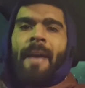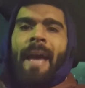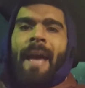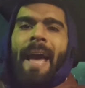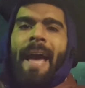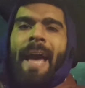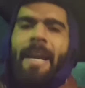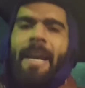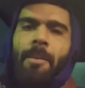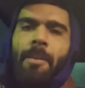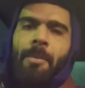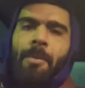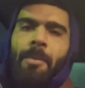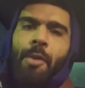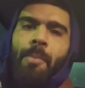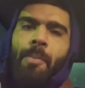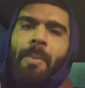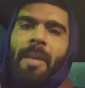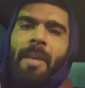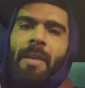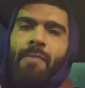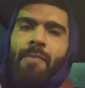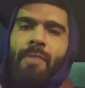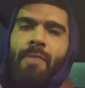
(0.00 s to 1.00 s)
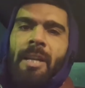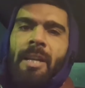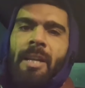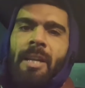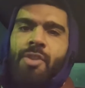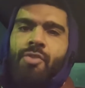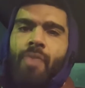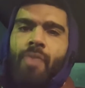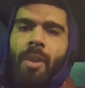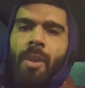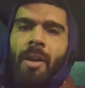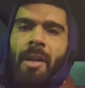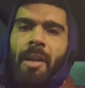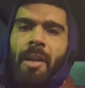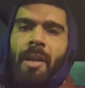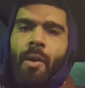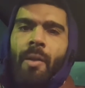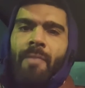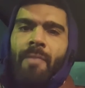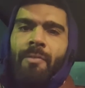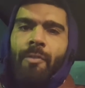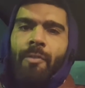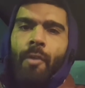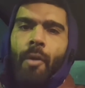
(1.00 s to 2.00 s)
AWB really struggling
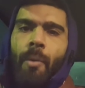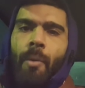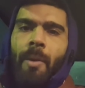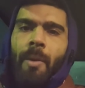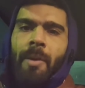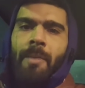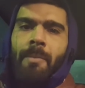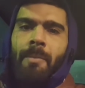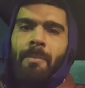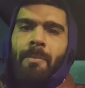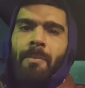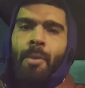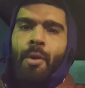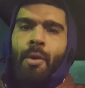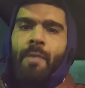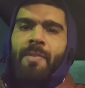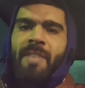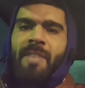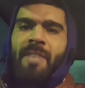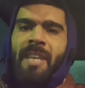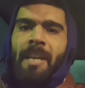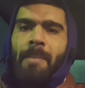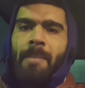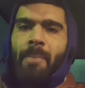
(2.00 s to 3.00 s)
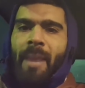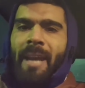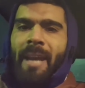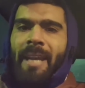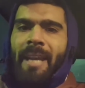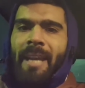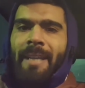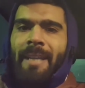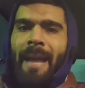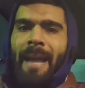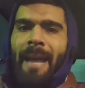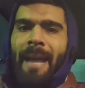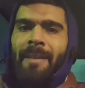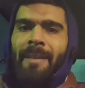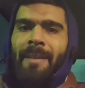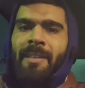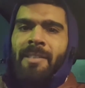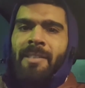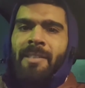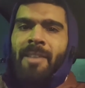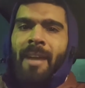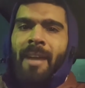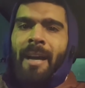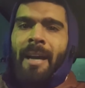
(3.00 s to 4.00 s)
going forward. Moves keep breaking down on
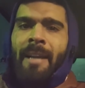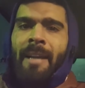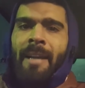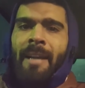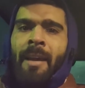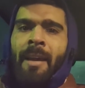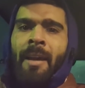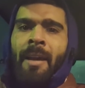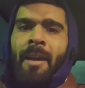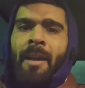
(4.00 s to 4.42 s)
his side.